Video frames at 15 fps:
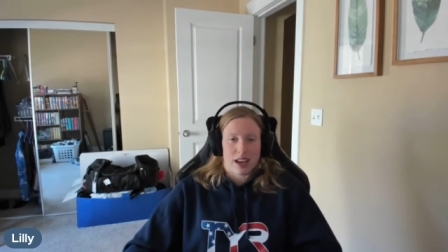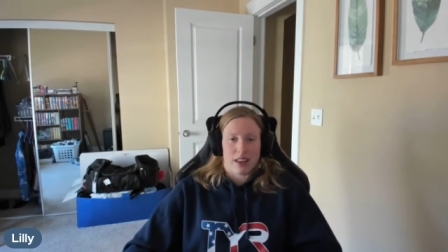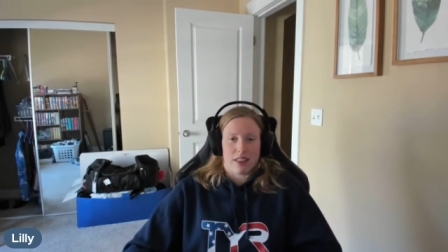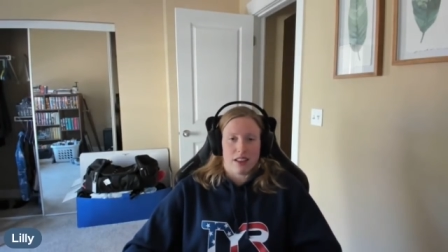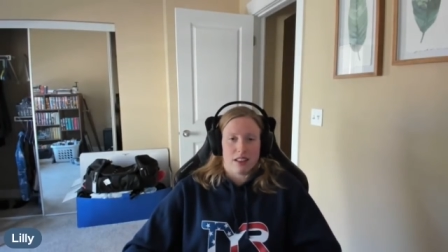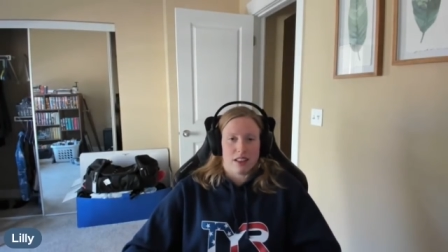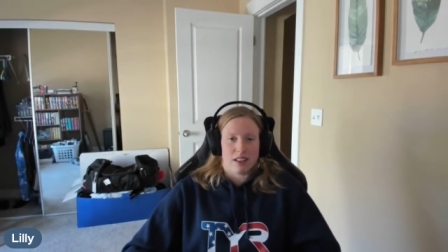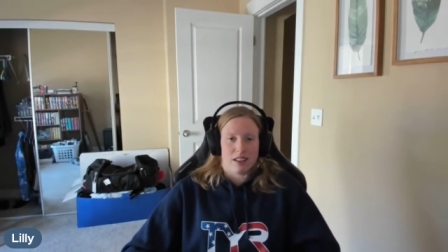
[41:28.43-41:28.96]
I
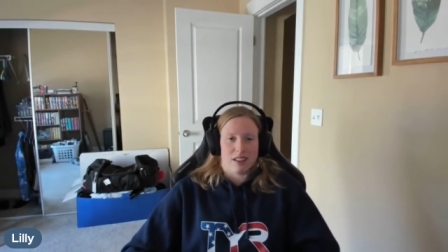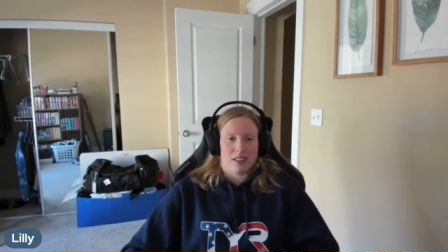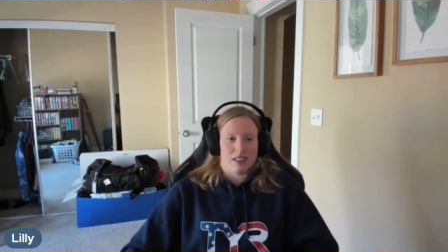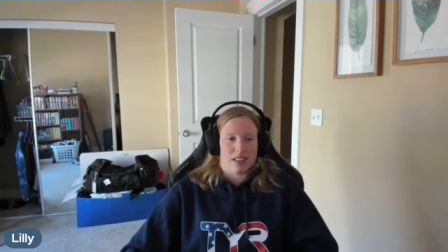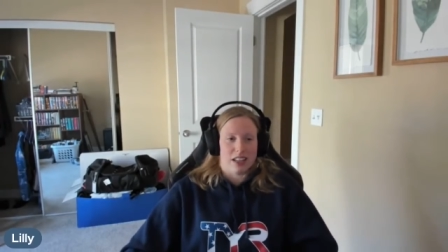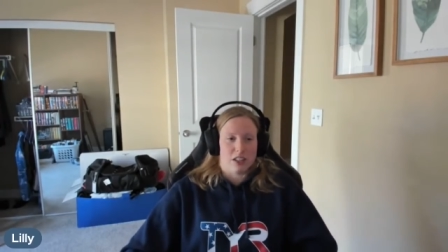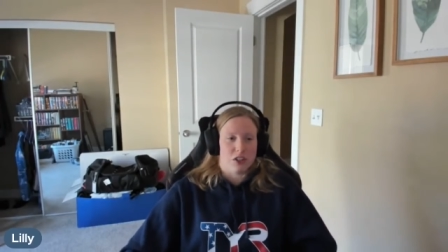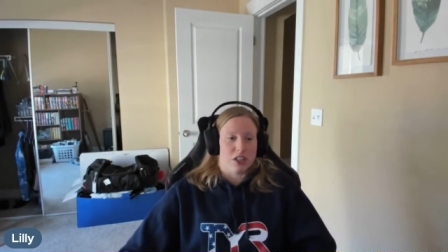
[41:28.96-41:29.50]
think the
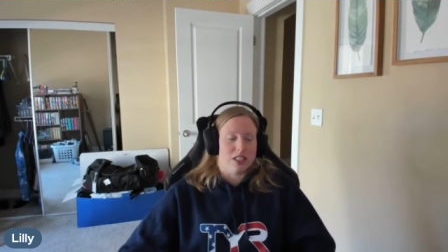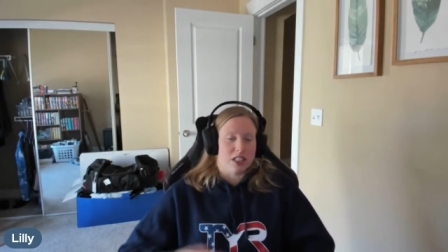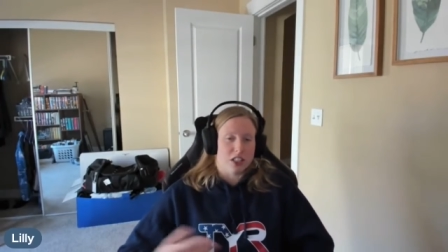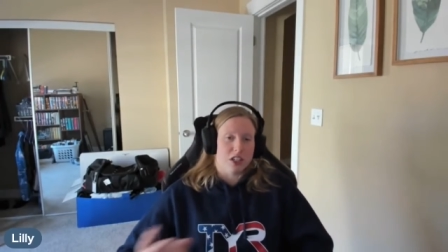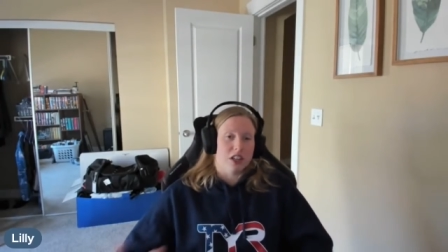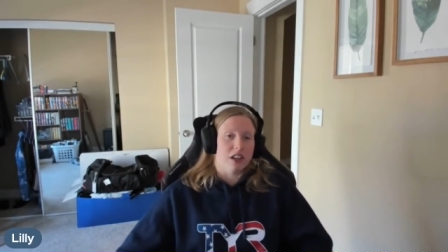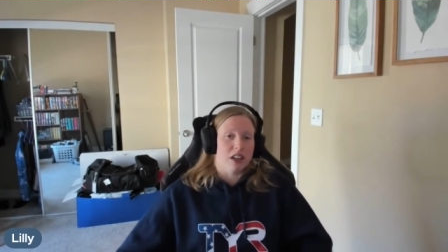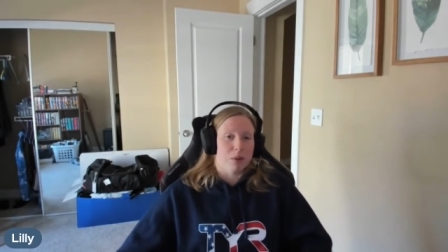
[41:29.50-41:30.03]
like
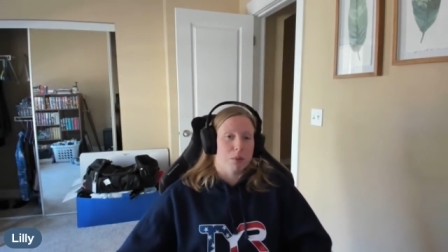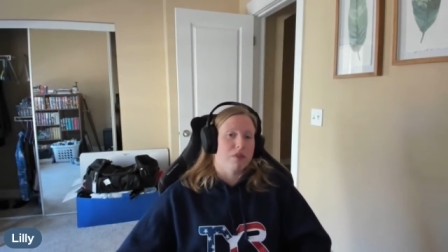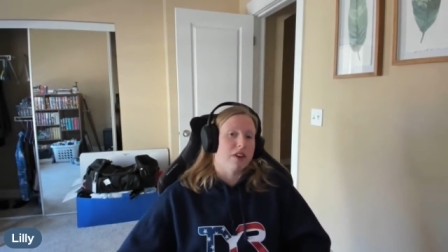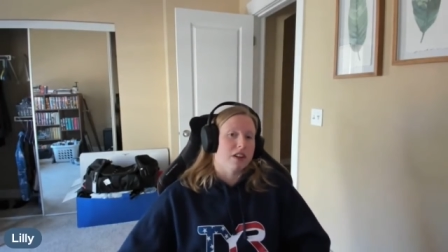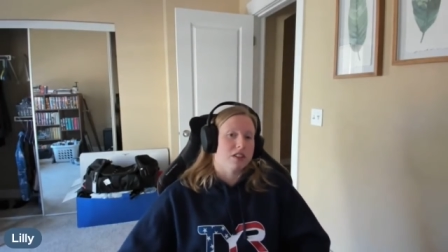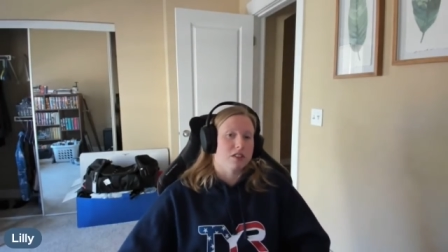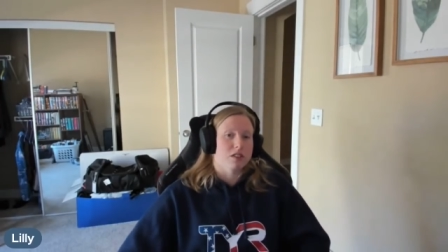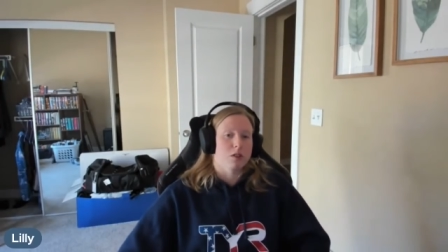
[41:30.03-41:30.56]
transitioning into
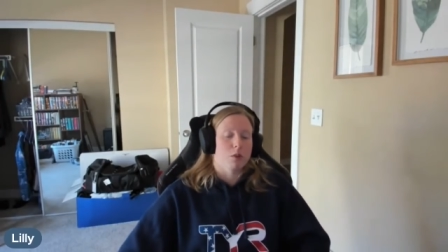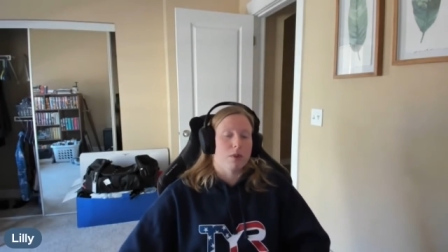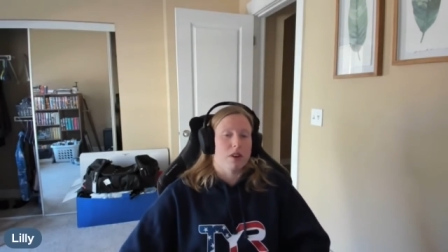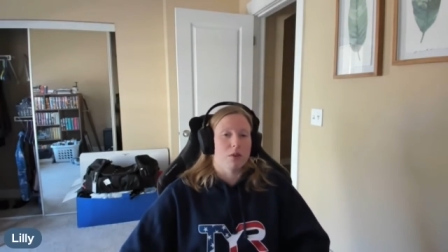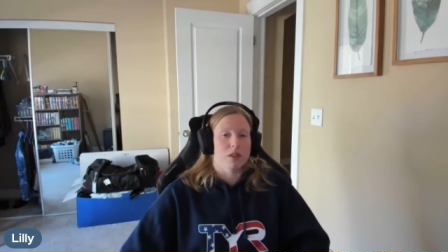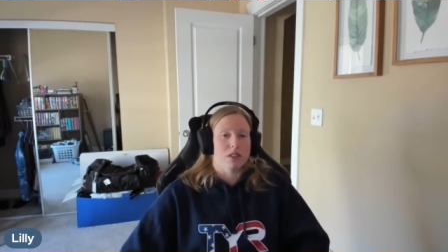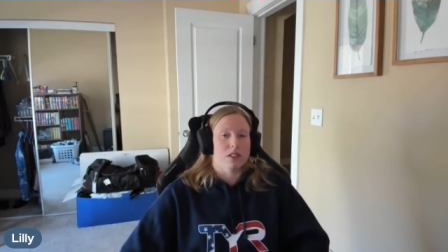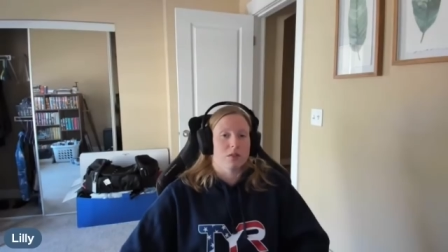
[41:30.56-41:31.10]
professional swimming
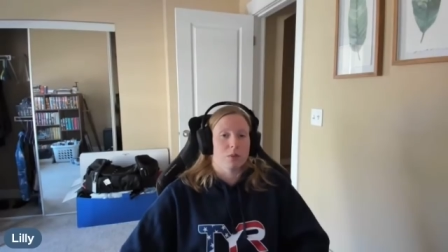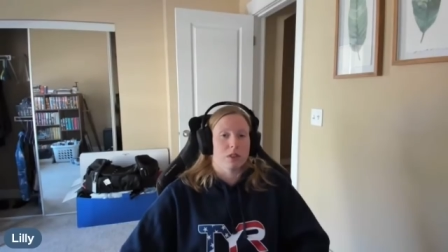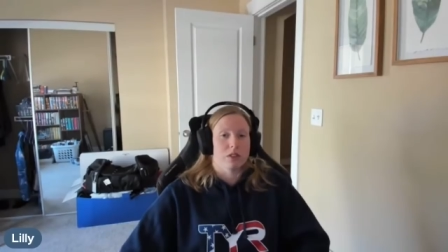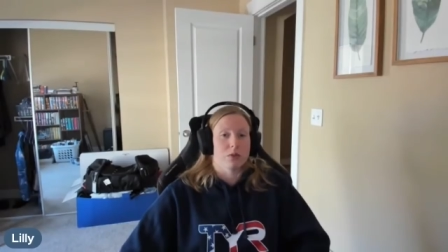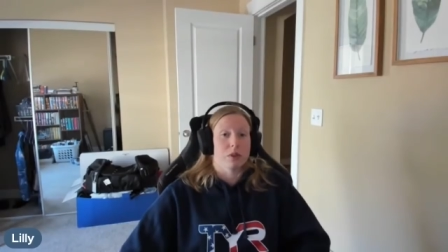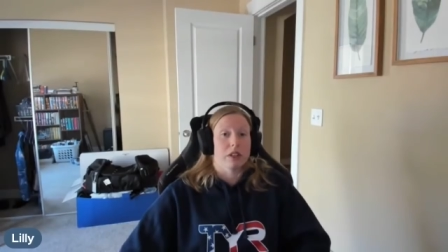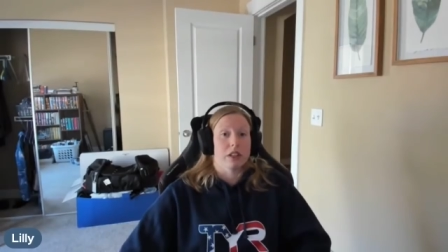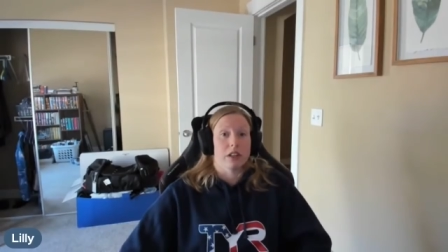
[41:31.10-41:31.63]
was
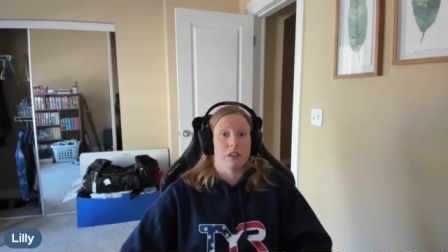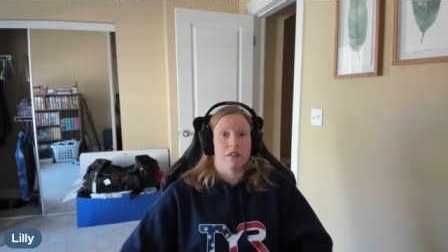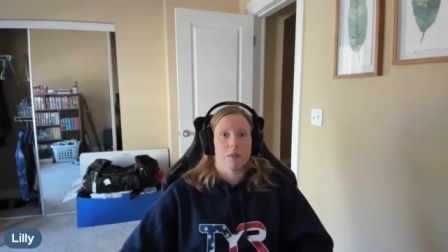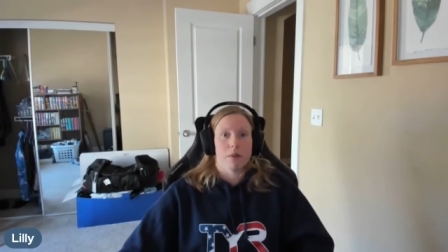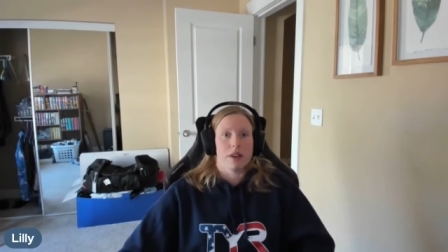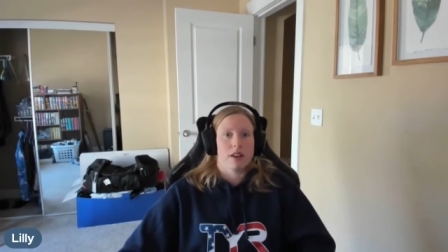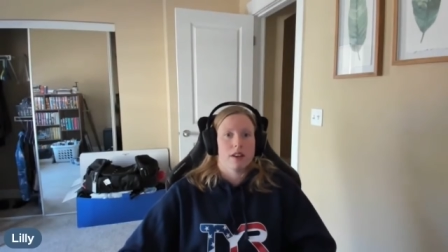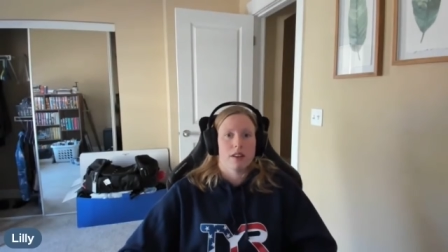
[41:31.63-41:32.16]
was really good for
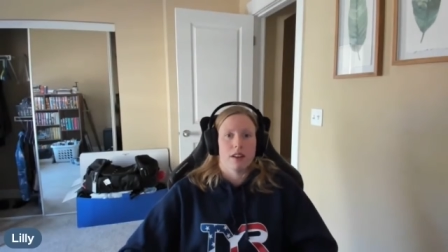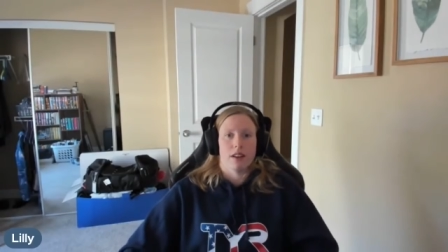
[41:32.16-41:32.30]
me.